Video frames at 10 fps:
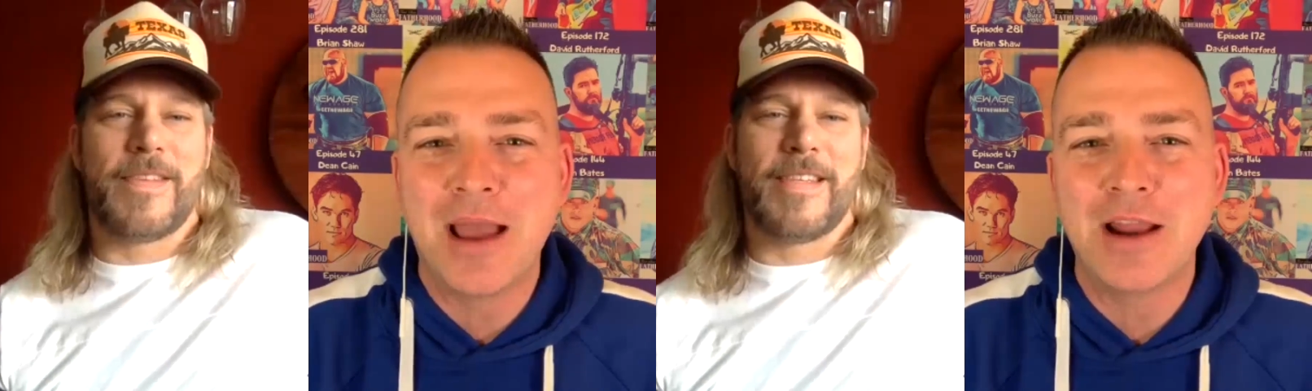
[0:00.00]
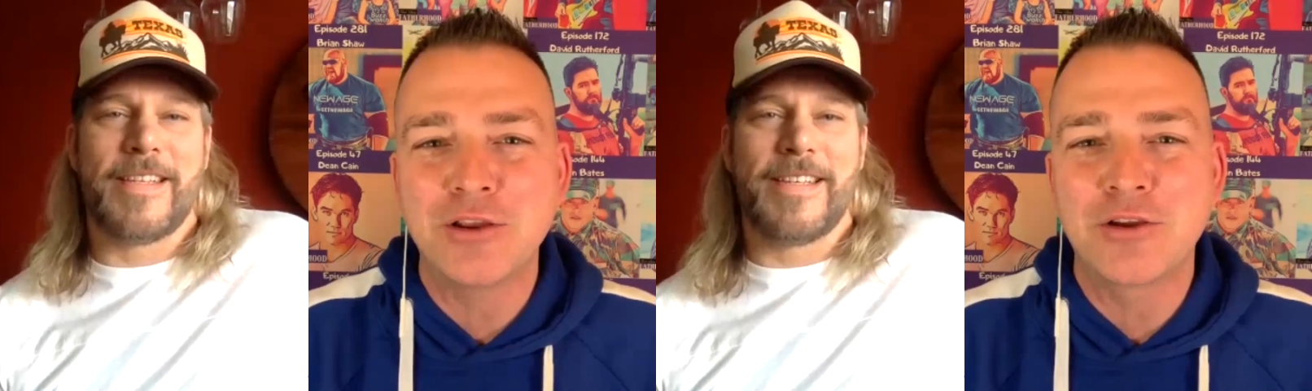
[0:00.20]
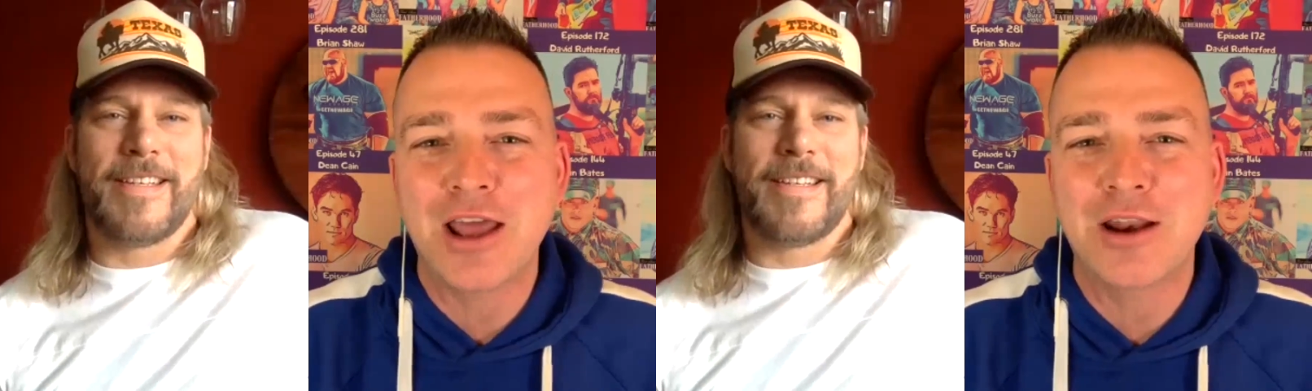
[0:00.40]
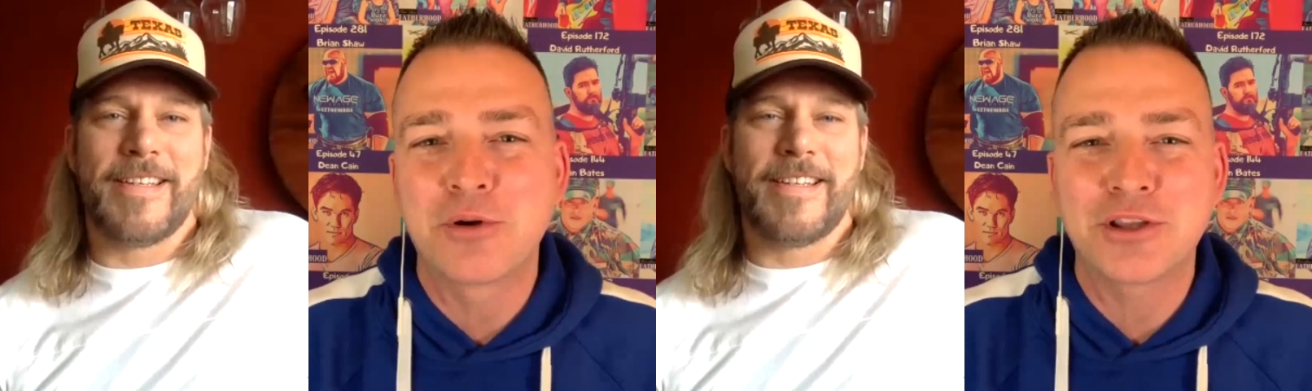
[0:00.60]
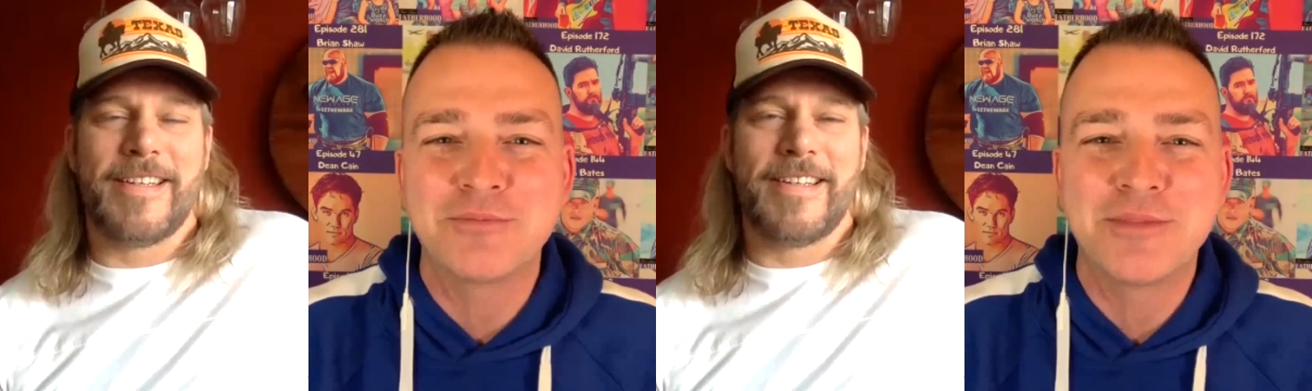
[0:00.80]
Speaker 1: How do you got to
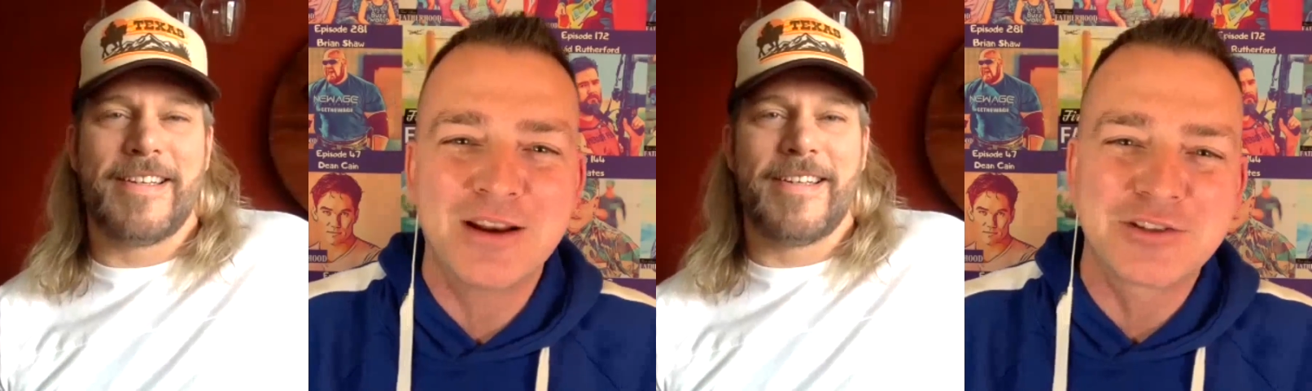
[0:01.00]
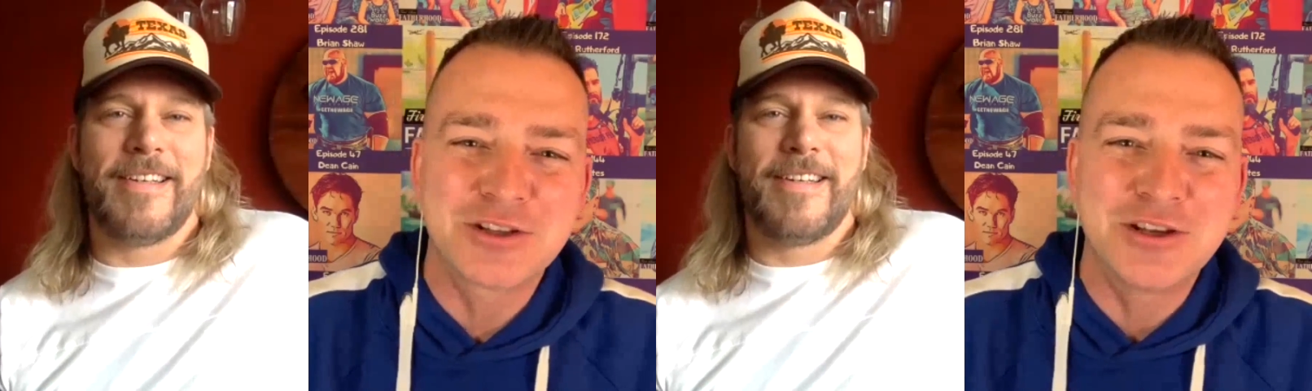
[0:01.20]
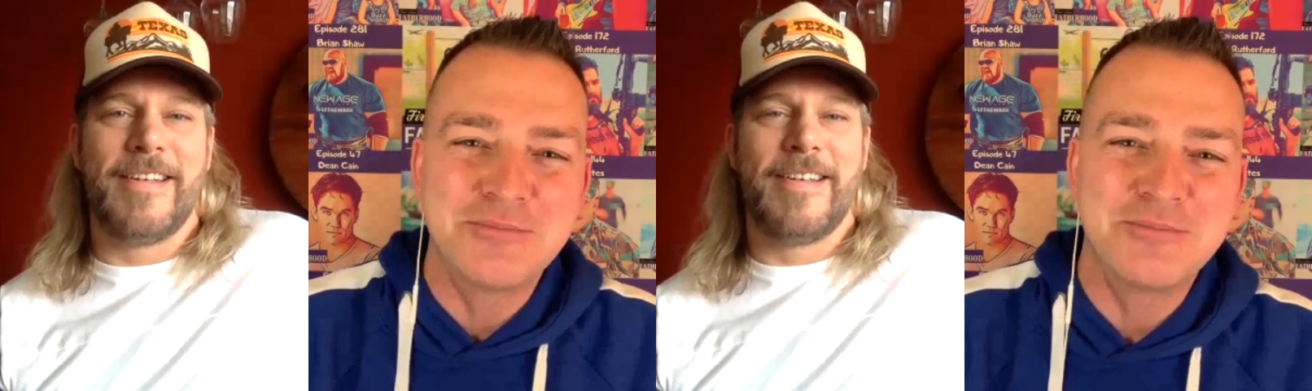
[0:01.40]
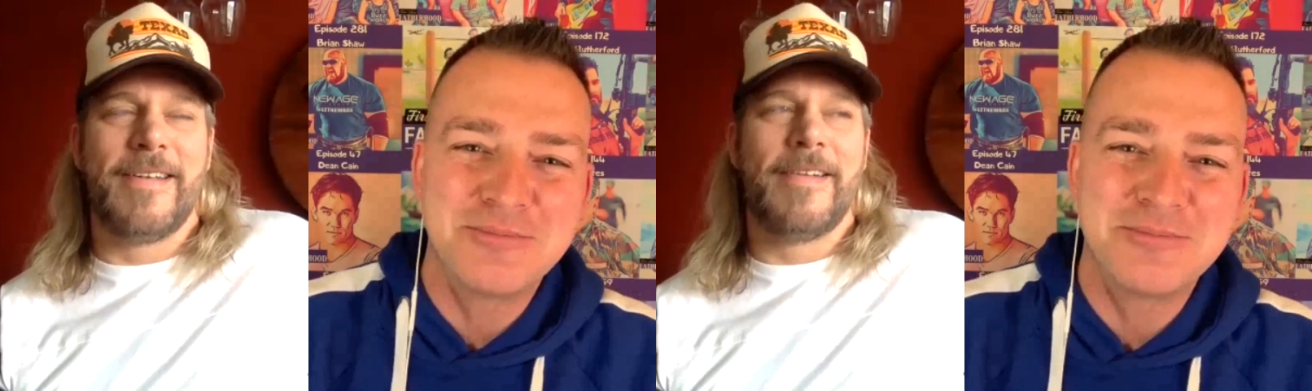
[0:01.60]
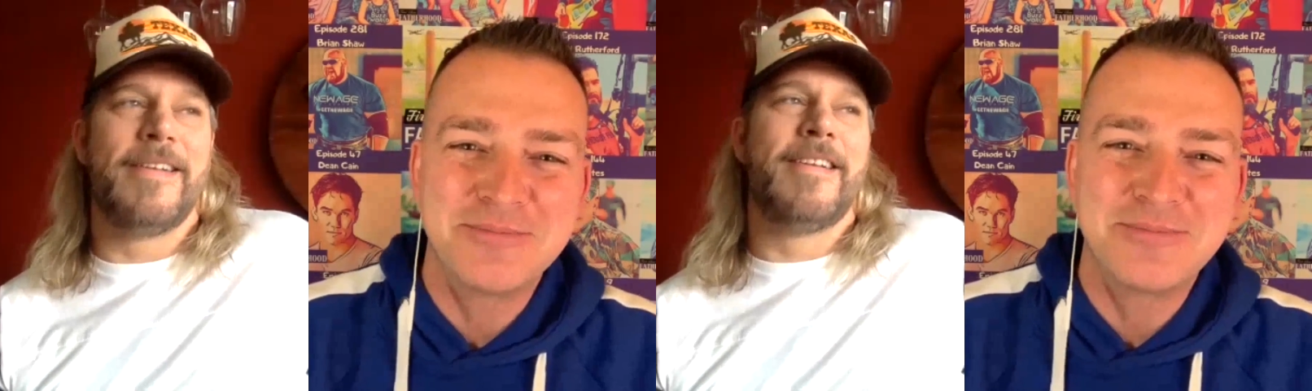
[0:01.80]
put them down to sleep?
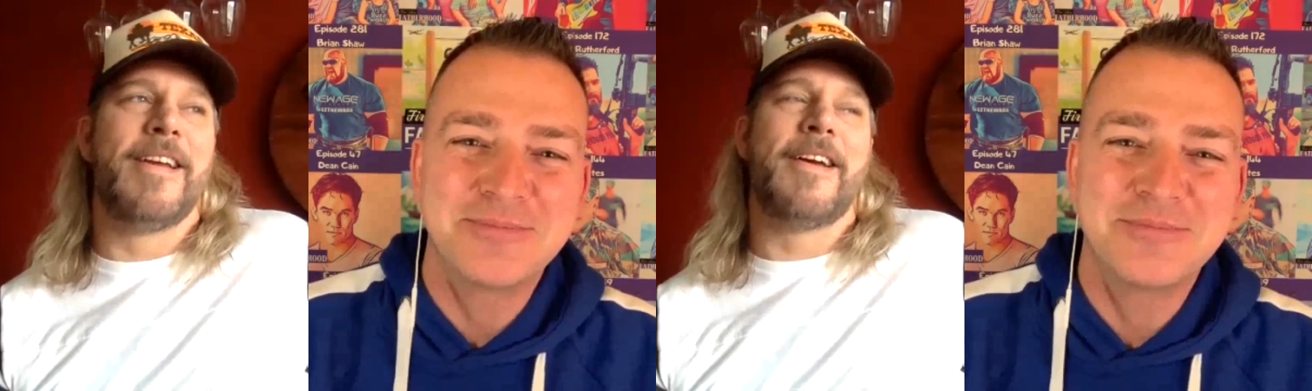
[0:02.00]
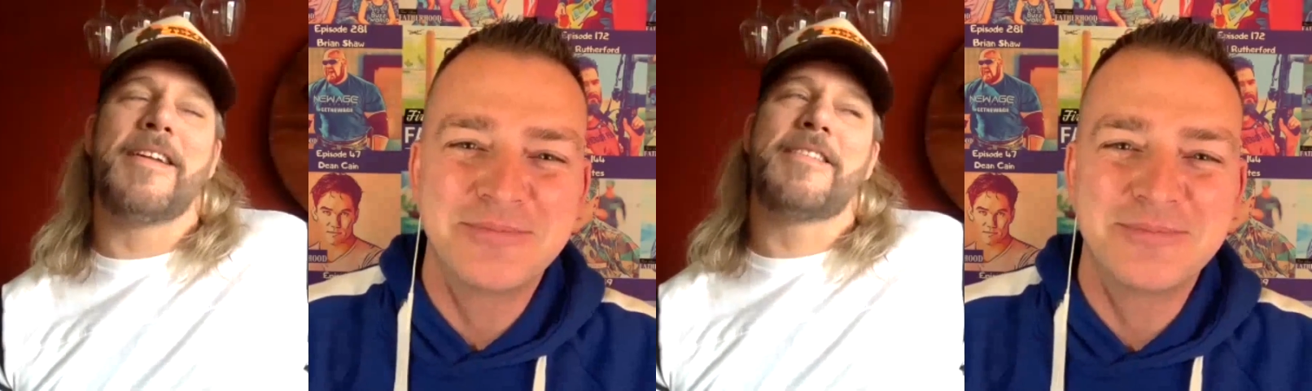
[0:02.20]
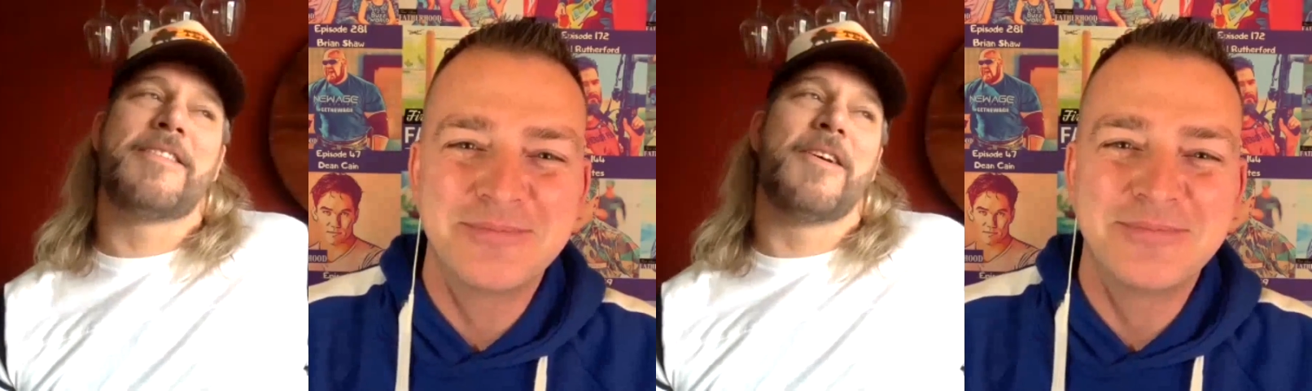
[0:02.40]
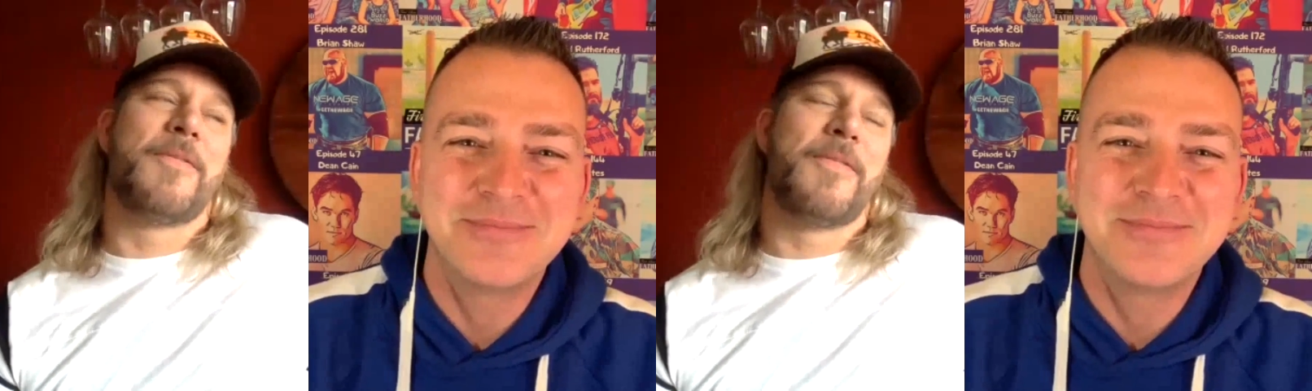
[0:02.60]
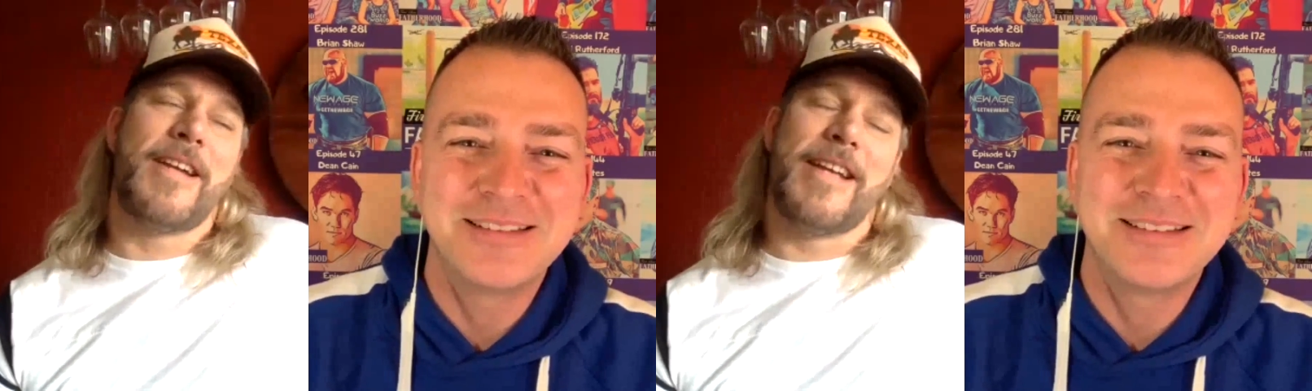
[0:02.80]
Speaker 2: Yeah, it's so
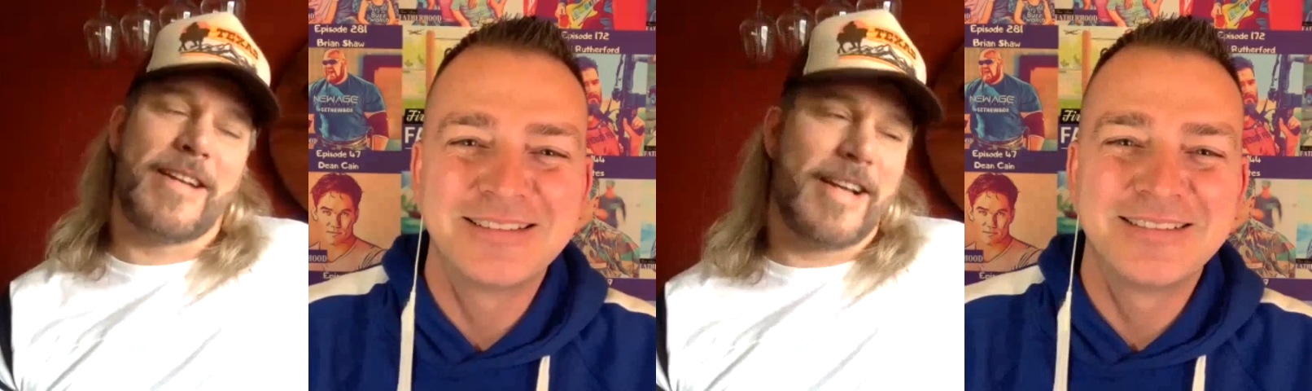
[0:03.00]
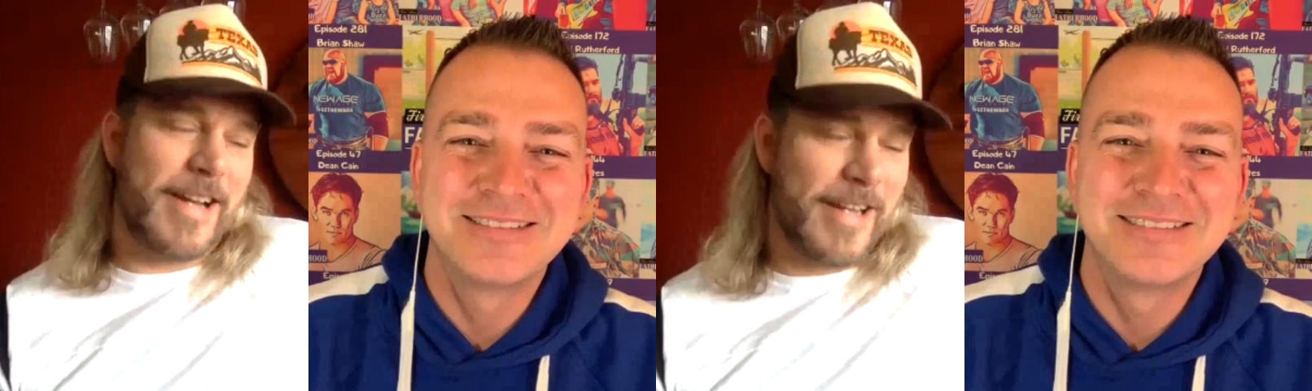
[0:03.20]
funny. I